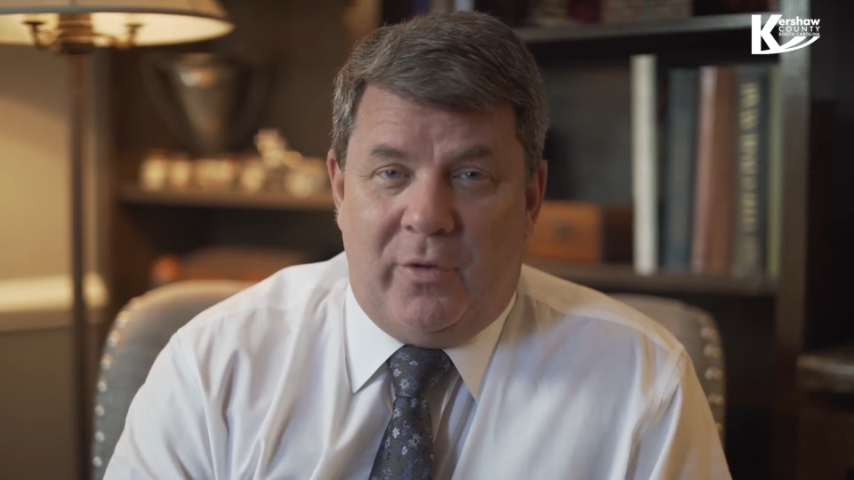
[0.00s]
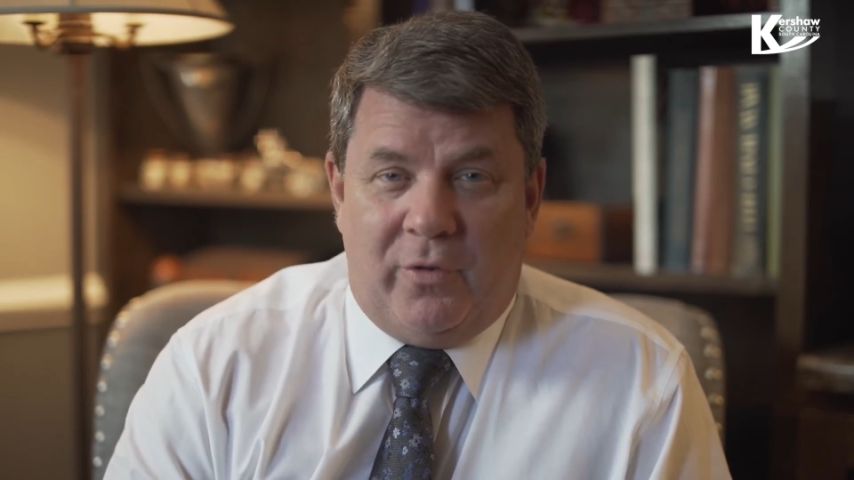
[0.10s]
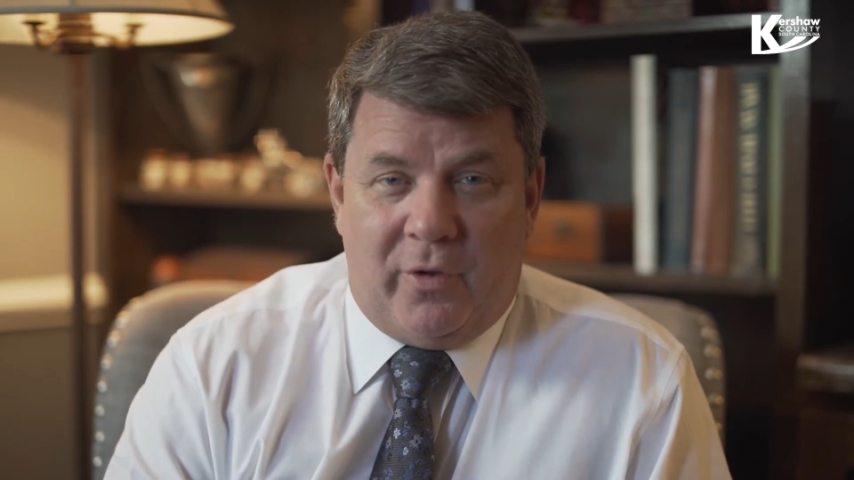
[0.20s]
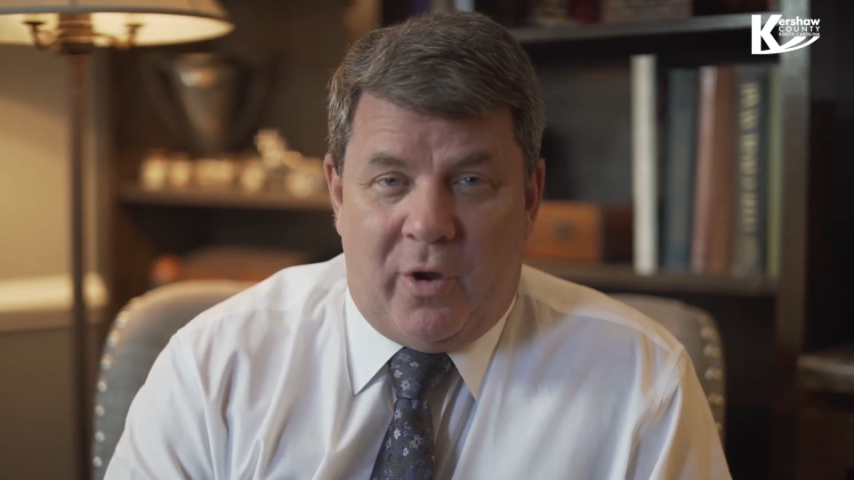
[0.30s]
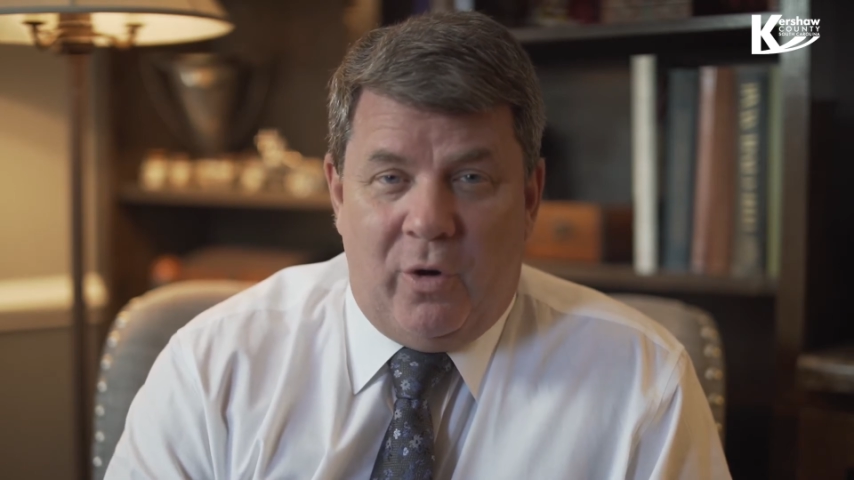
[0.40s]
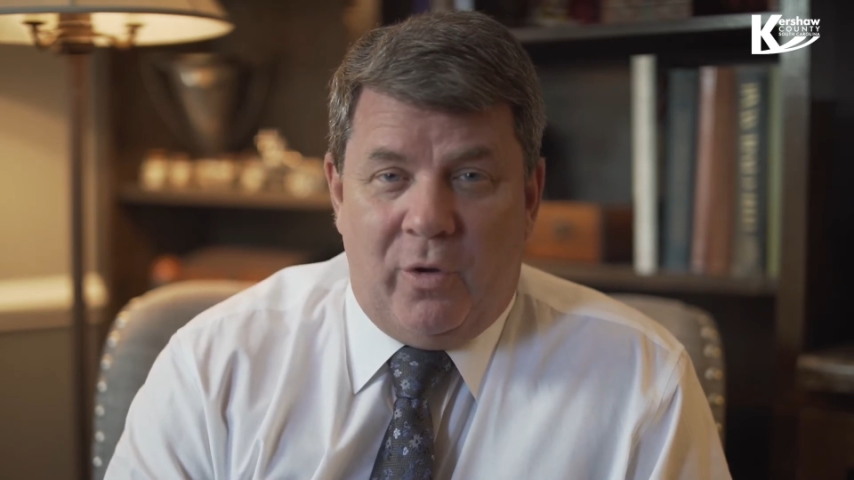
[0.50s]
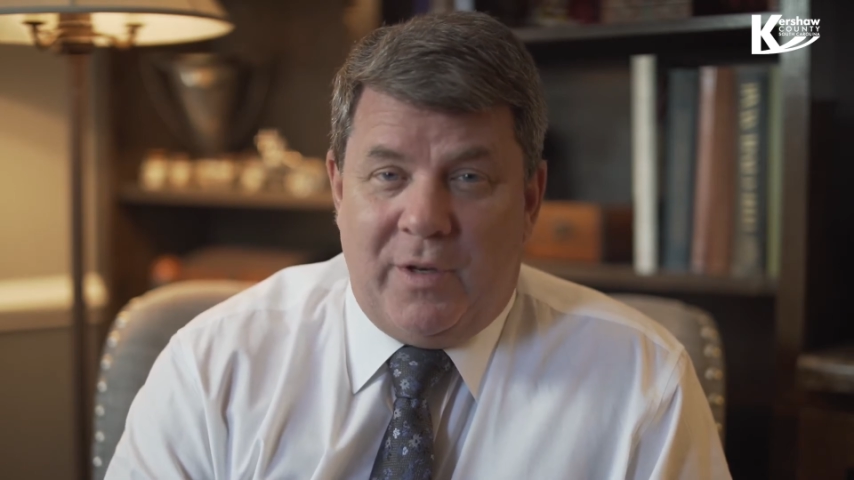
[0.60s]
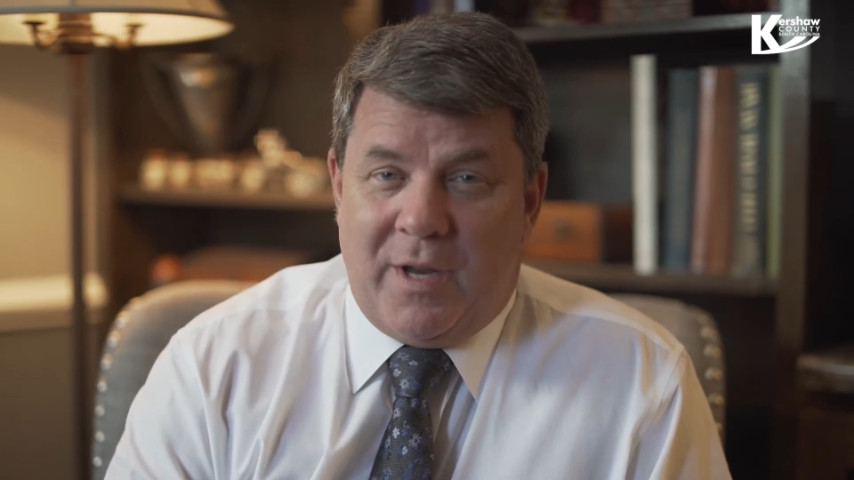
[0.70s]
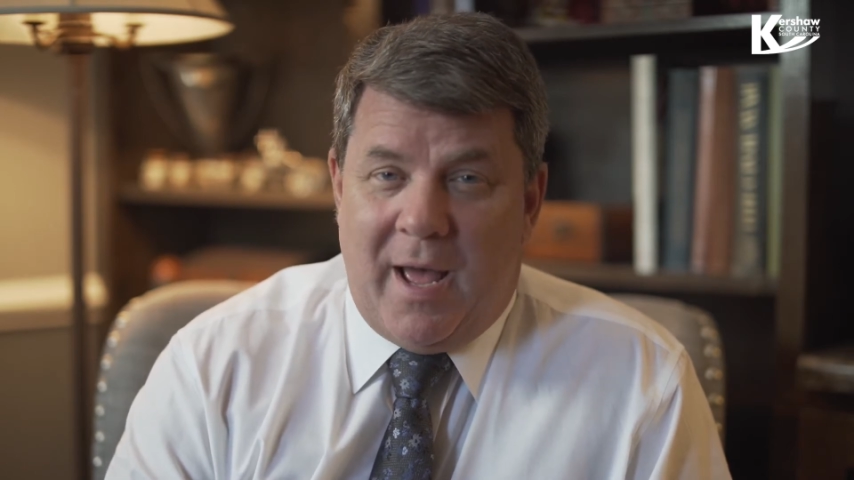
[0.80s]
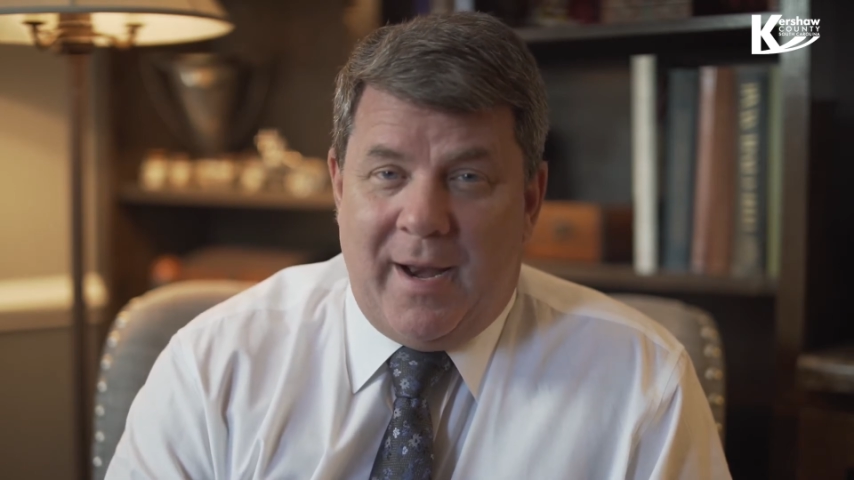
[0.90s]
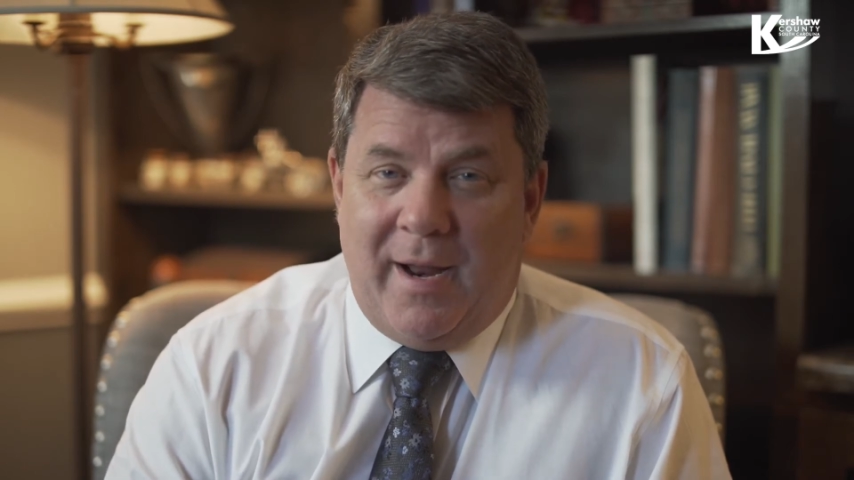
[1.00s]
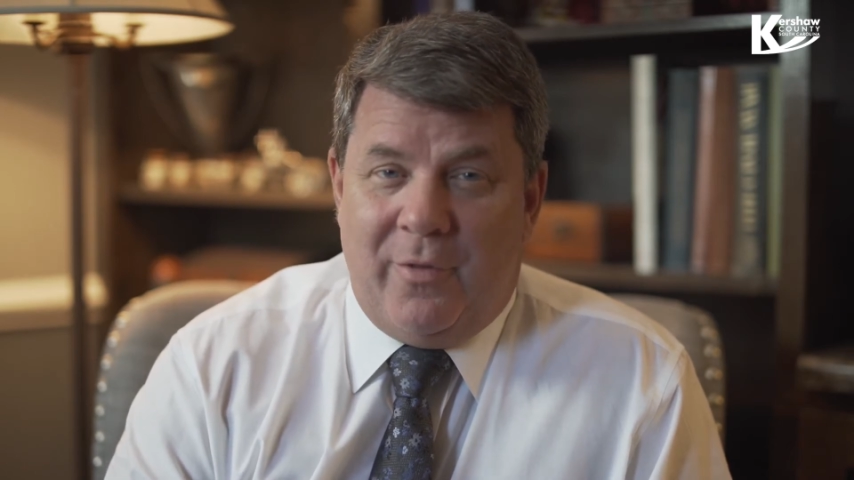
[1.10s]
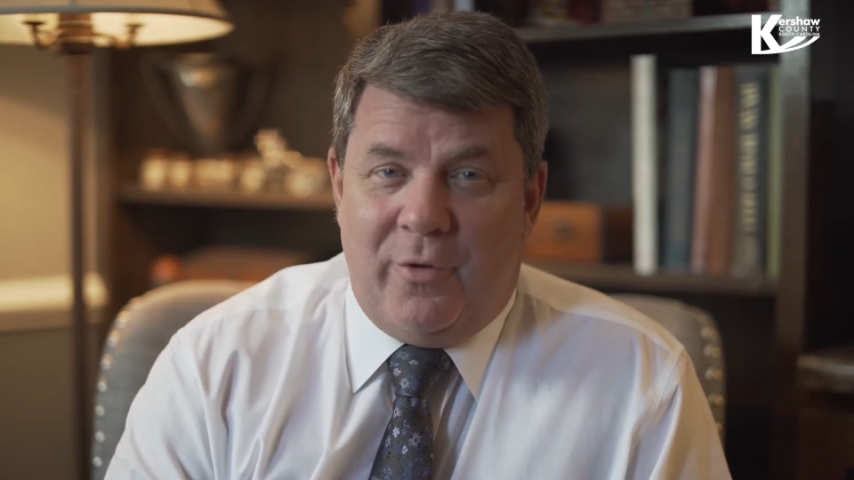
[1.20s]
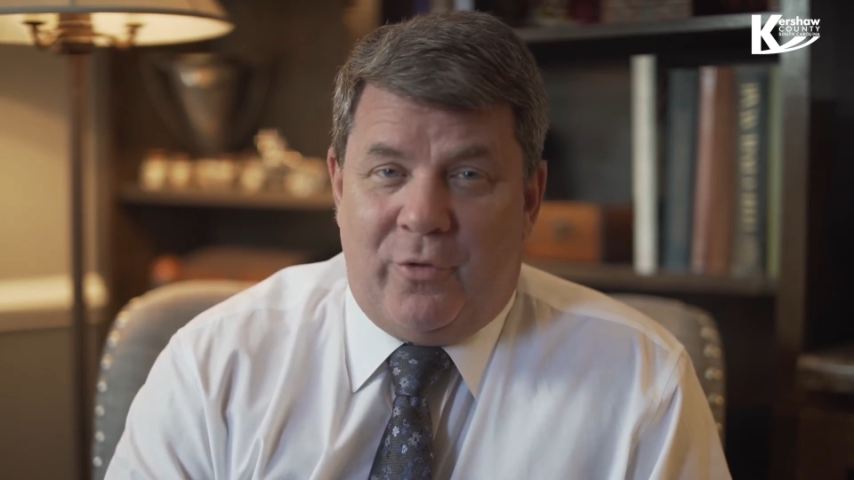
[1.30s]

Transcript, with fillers: to securely tie down their